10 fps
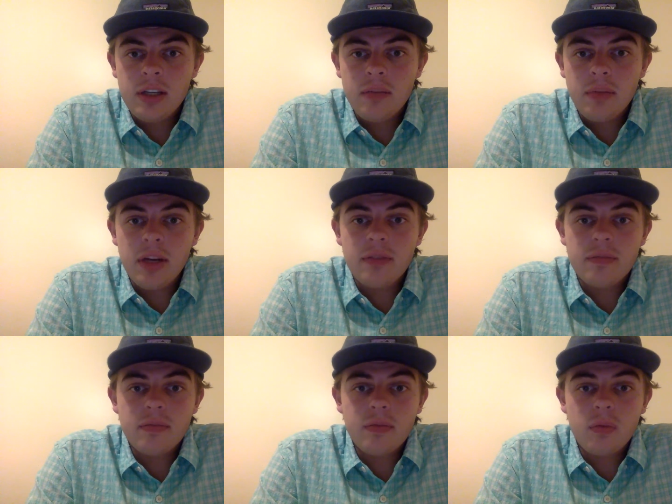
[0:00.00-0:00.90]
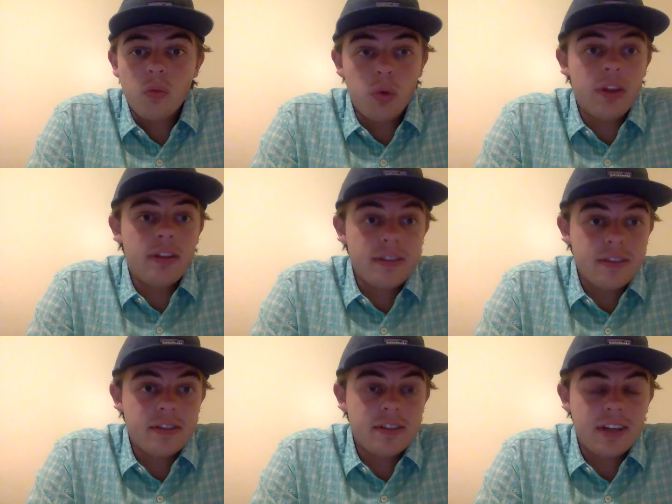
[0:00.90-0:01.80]
but with
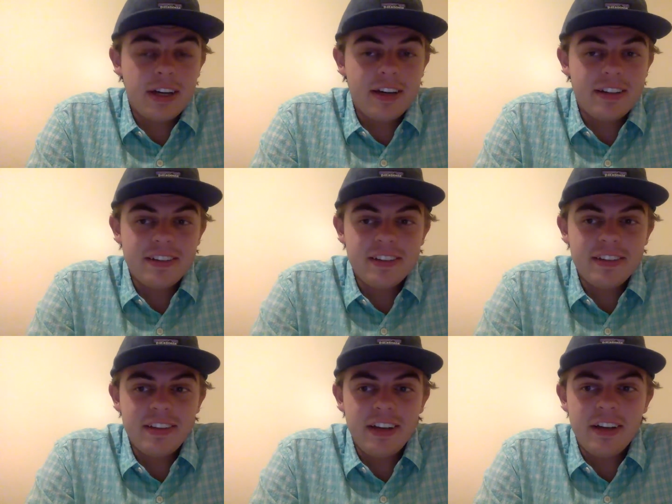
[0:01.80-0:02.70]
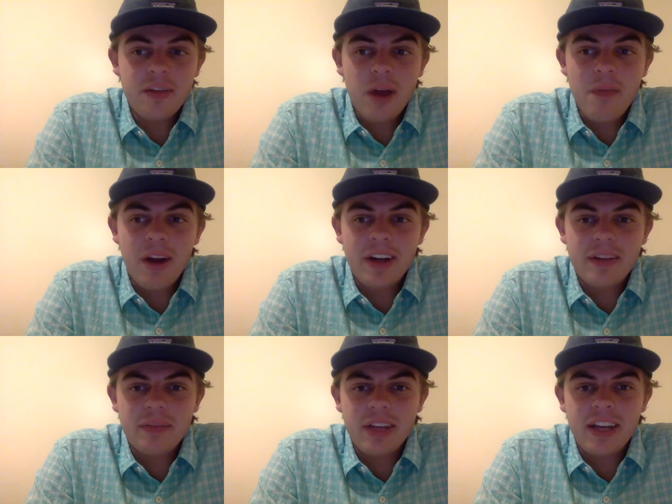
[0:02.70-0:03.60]
this, the right
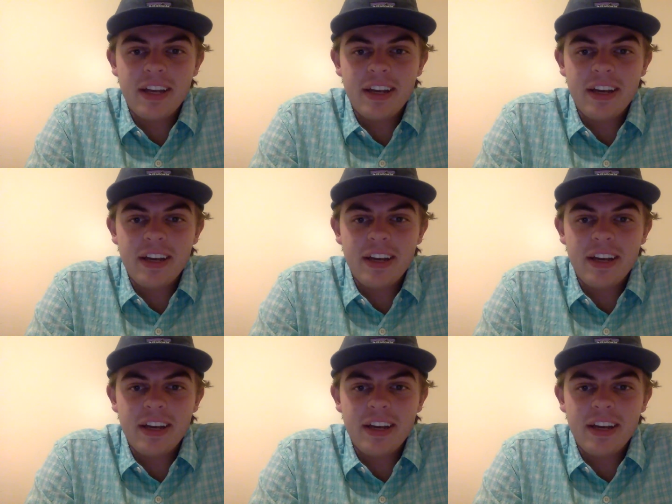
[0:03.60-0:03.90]
marketing plan,